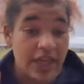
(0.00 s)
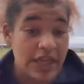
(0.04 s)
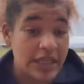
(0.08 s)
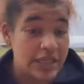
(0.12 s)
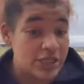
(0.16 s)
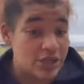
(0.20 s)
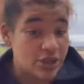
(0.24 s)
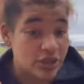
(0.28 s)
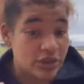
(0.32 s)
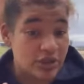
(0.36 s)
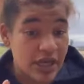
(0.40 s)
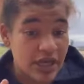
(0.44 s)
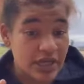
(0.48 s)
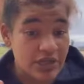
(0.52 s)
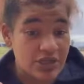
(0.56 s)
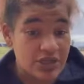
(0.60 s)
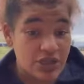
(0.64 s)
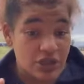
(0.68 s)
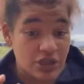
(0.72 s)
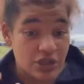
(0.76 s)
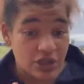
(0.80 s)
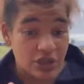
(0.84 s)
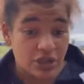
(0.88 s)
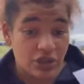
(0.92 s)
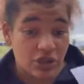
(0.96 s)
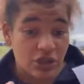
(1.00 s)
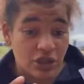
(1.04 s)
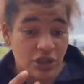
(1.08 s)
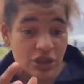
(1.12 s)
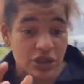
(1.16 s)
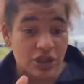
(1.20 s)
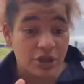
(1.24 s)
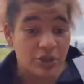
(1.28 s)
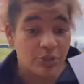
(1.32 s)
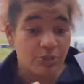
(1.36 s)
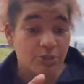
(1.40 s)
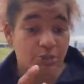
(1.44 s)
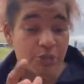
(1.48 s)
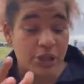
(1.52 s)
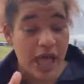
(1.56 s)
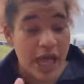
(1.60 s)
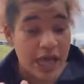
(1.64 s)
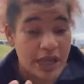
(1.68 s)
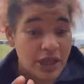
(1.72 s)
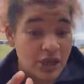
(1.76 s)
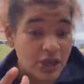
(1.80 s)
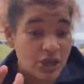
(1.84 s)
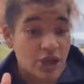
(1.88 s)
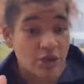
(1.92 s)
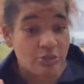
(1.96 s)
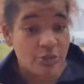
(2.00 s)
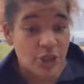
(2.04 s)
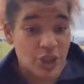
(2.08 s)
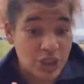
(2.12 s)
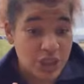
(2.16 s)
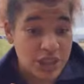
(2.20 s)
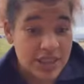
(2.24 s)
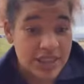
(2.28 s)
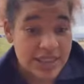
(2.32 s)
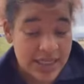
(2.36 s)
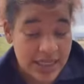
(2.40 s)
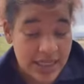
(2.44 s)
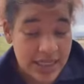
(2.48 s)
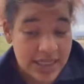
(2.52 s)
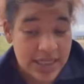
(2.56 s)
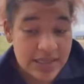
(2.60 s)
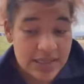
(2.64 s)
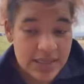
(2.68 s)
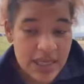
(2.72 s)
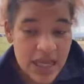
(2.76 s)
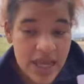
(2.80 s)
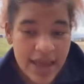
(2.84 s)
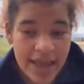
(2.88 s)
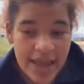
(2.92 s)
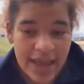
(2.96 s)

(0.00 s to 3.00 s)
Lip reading: international black communities